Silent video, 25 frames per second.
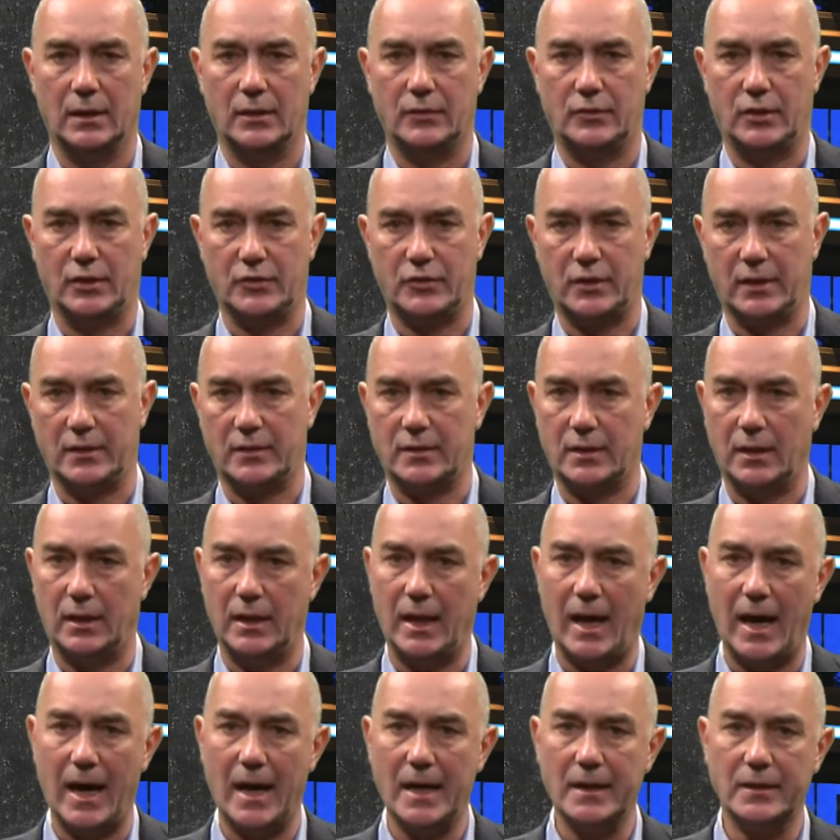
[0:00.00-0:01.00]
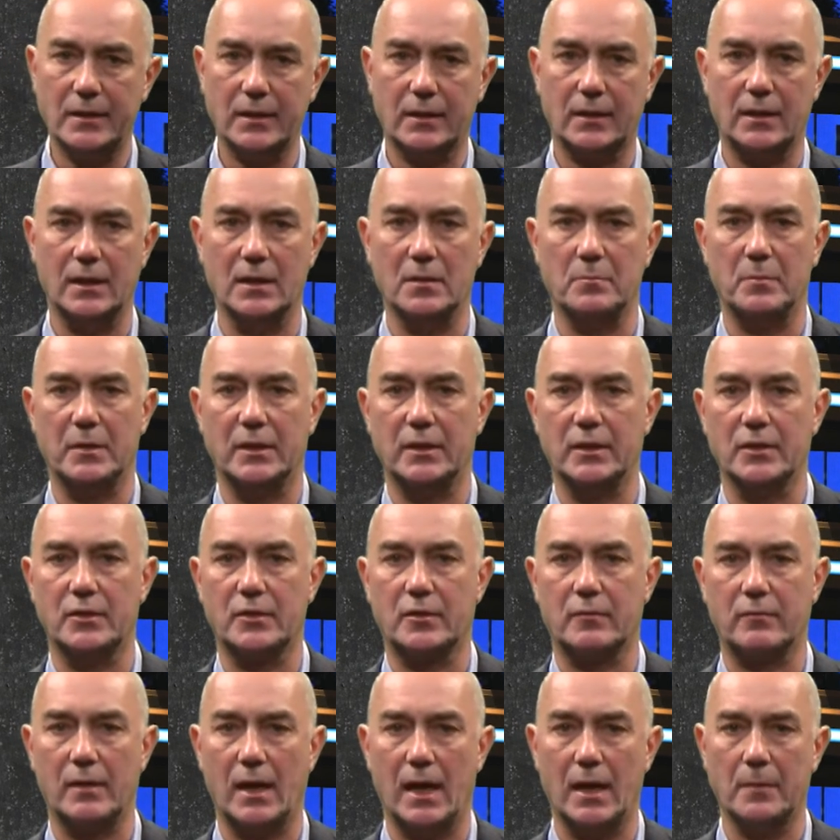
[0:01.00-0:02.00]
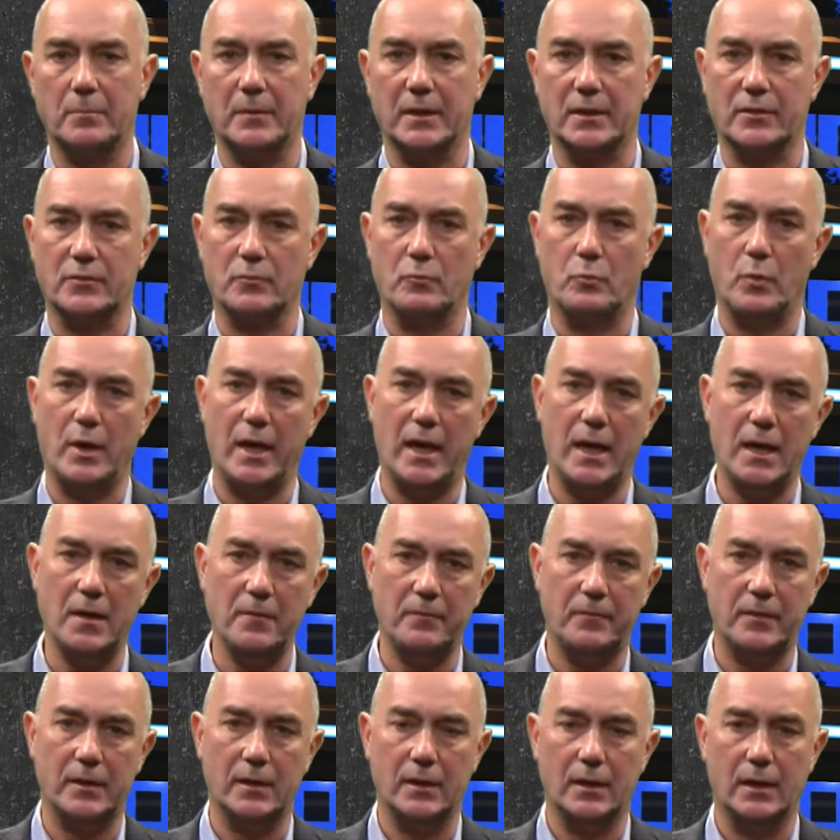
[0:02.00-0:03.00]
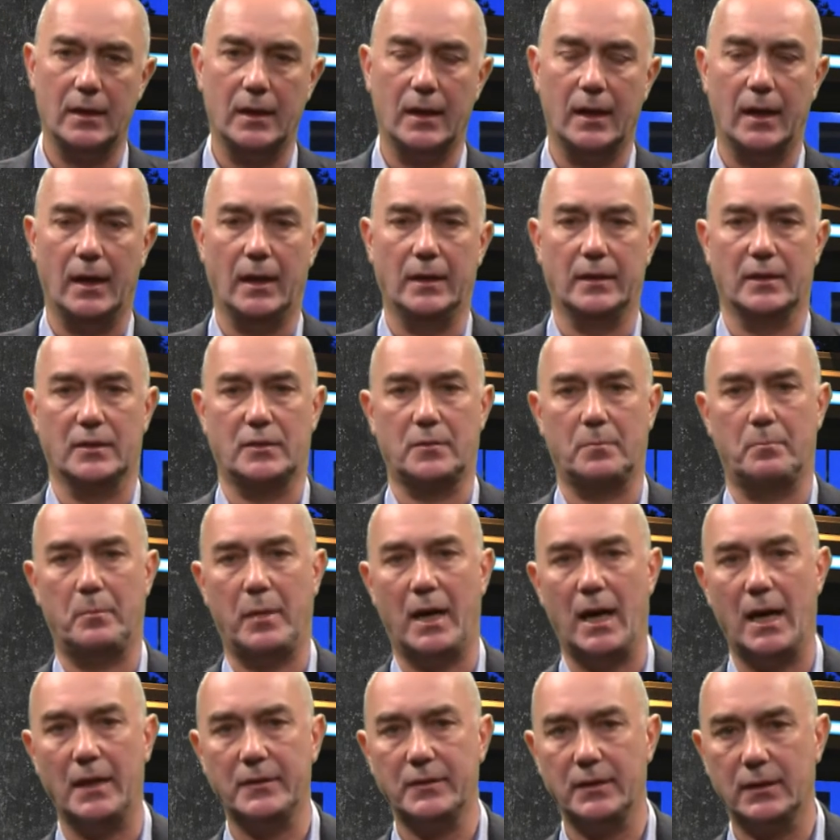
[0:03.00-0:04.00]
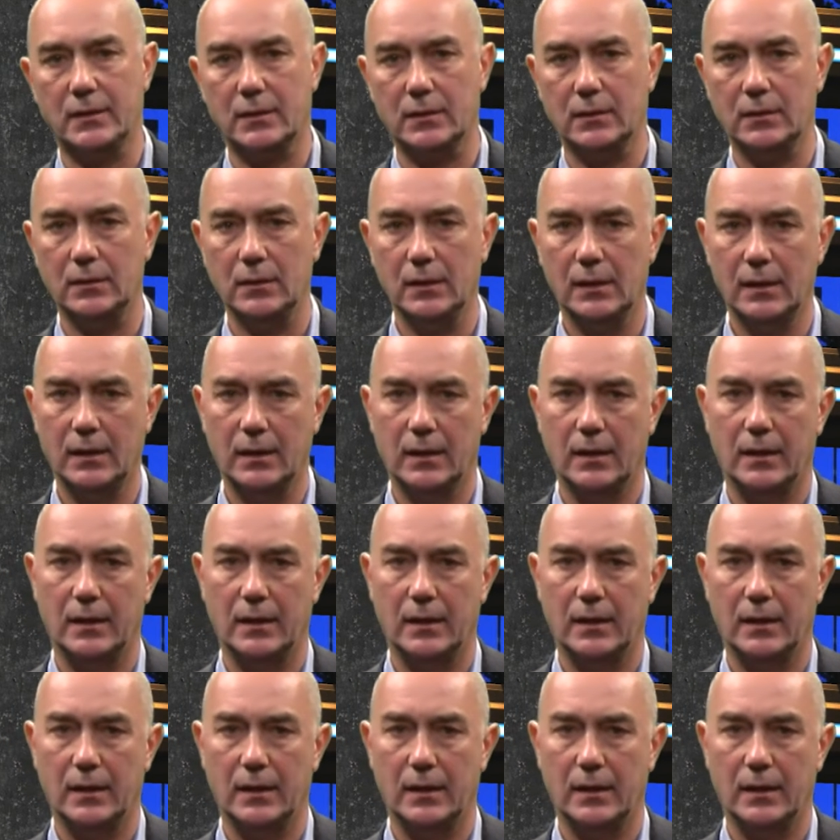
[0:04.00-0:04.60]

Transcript: Just as light can be described as wave and as particle,